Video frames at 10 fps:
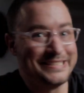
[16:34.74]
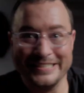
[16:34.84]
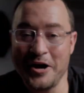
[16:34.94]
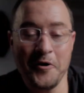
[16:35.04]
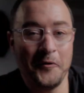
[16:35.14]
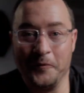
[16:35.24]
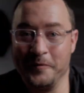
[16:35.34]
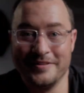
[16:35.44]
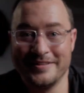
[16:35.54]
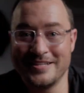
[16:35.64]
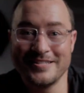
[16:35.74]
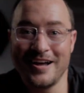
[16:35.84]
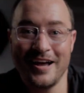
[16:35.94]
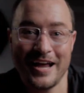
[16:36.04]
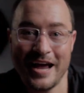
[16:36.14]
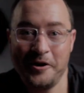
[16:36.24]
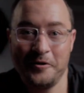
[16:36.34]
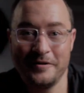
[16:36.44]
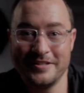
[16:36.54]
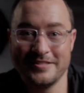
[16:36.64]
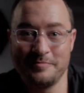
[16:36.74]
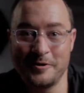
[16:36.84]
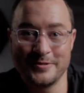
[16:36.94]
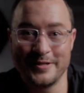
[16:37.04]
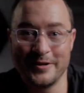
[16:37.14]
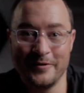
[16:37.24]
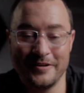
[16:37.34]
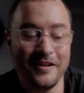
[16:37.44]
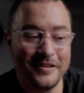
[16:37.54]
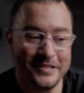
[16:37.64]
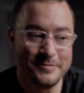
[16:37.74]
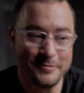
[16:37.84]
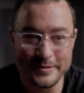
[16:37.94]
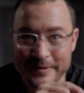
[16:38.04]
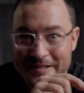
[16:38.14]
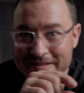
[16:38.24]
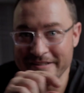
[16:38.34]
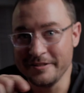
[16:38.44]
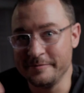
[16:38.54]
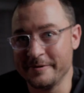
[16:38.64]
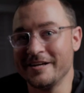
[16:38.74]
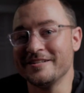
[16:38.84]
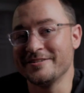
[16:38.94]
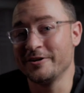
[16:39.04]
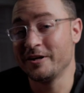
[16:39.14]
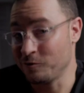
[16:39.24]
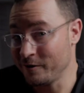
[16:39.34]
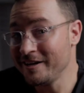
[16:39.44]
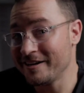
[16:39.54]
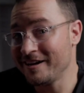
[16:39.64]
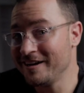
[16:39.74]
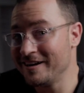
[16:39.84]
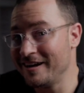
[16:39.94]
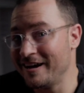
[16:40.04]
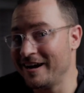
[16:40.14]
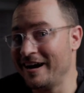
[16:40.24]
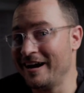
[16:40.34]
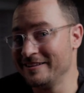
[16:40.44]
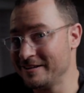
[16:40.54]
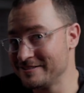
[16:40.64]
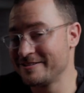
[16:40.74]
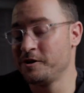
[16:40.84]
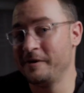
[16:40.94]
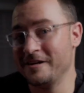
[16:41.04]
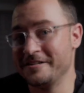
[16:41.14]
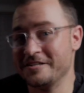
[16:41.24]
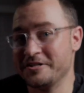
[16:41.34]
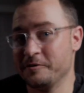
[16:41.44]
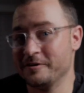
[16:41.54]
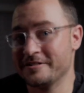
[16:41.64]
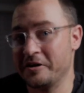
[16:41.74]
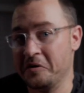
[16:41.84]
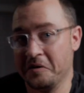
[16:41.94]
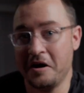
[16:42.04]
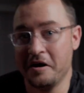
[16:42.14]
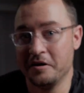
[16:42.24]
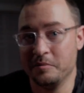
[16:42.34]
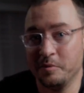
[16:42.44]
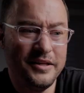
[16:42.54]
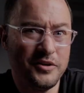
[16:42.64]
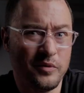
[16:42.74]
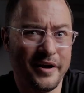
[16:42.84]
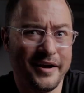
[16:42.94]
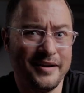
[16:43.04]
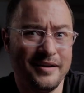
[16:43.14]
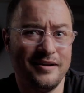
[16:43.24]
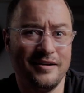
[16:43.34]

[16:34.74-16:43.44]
no, that's not how it's supposed to go at all. It's supposed to be a little bit so you can read it and then still pay attention to what's going on. Either way,